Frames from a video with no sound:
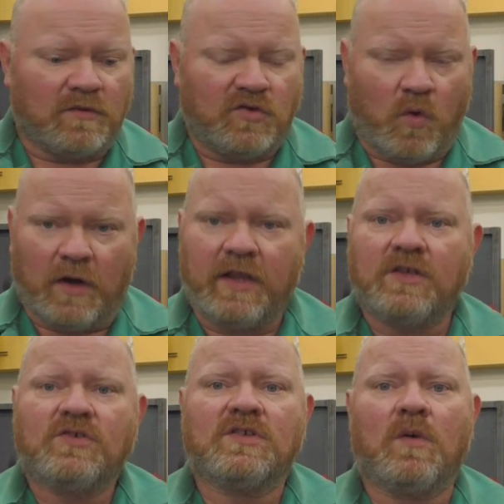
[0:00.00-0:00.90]
20
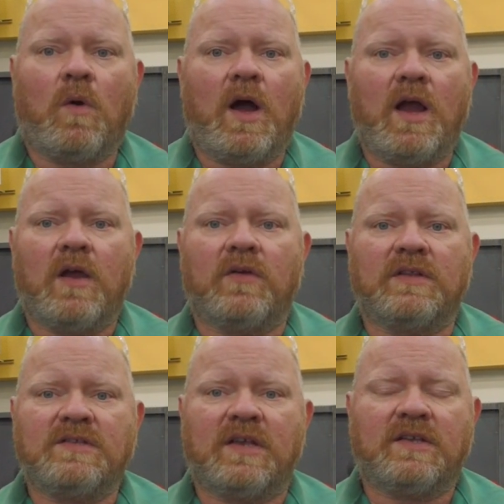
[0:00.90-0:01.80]
inches of wire
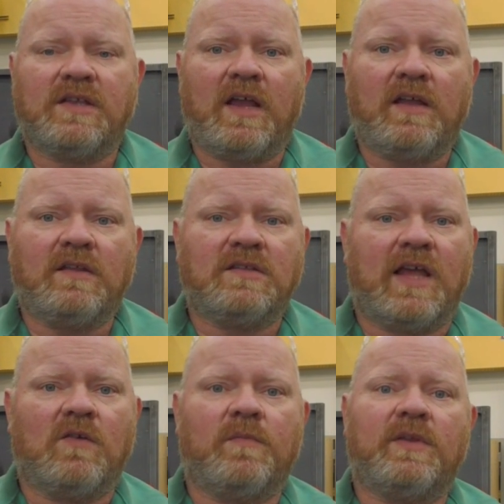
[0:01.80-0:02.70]
in 6 seconds,
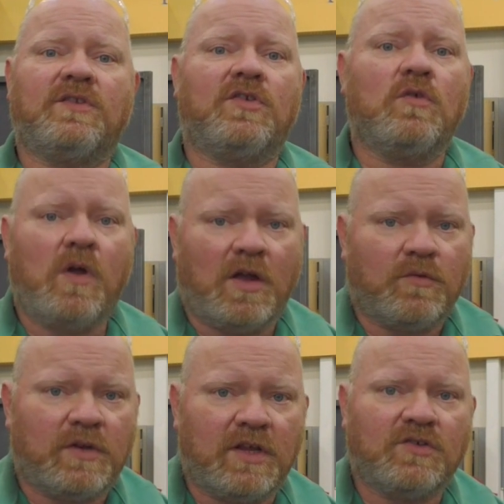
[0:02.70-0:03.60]
that would be
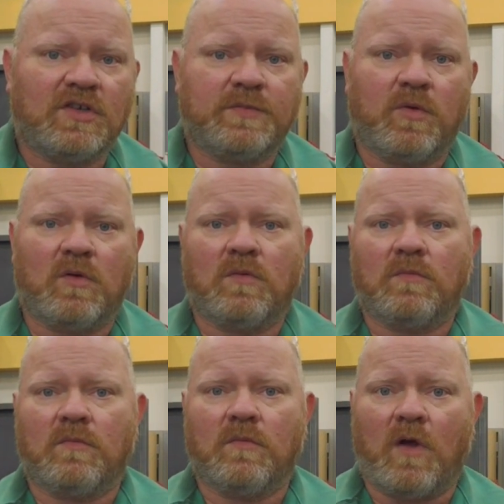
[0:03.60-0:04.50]
200 inches
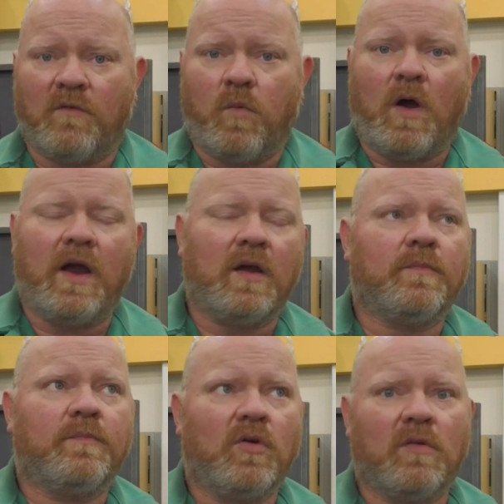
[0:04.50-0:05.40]
of
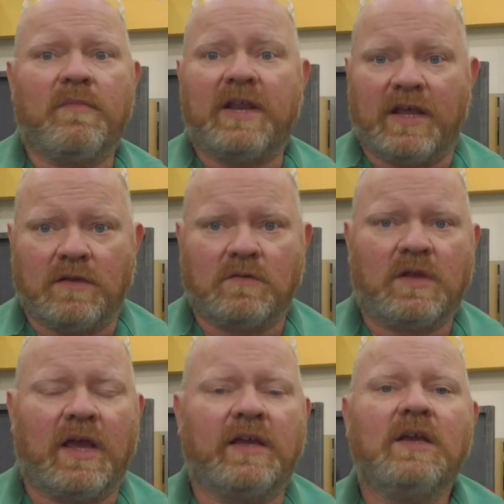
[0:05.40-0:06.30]
wire per minute,
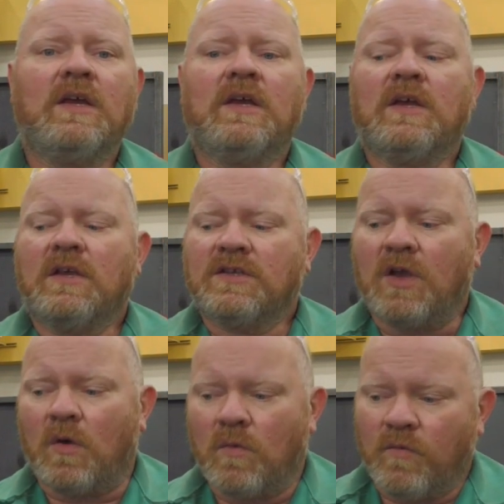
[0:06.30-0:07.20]
okay?
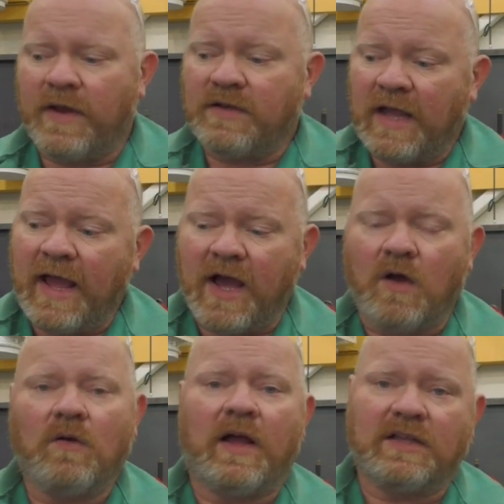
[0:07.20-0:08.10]
So right
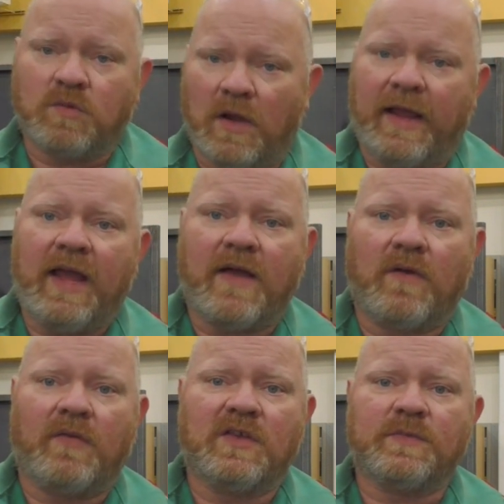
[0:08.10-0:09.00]
now, that's what I have
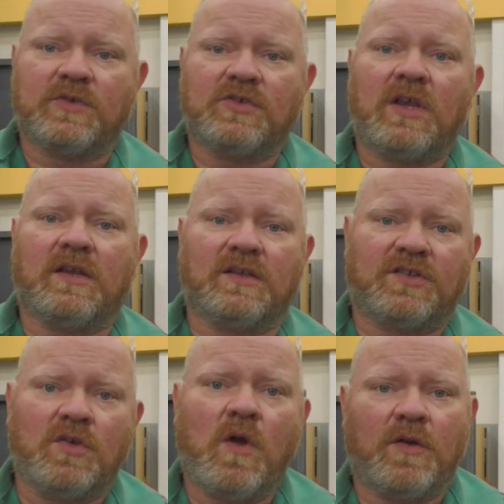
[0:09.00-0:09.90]
on this machine is
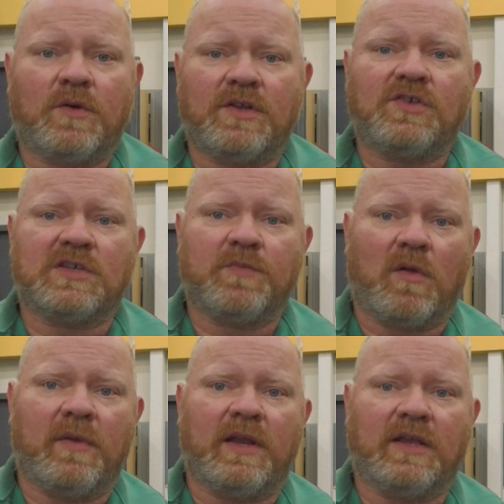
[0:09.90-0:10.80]
200 inches
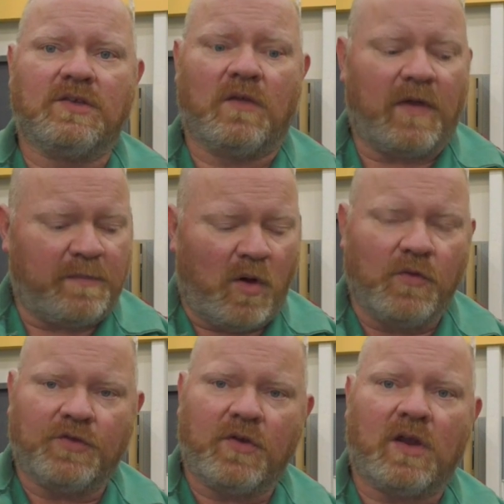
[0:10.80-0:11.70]
per minute. So if I
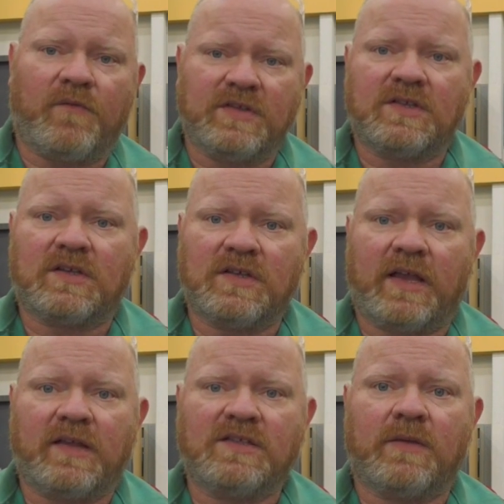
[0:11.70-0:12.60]
pulled the trigger for 6
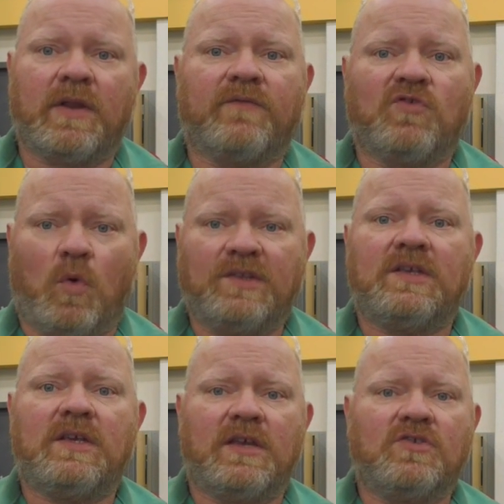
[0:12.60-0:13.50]
seconds, I would have
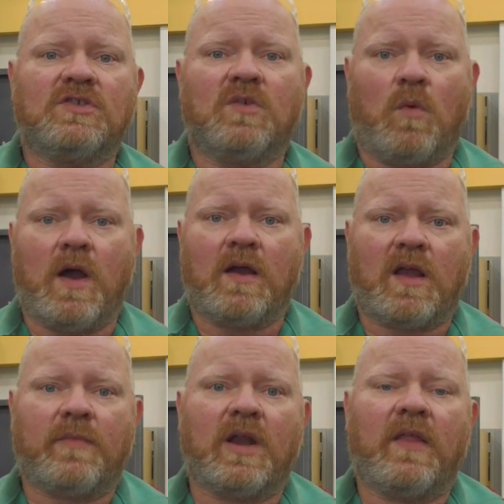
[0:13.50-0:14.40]
20 inches of wire
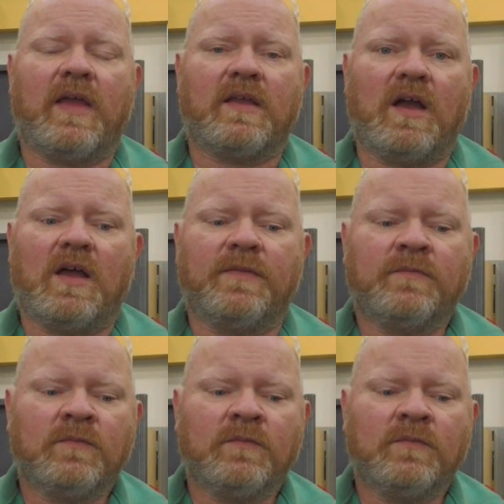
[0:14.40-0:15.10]
coming out of that gun.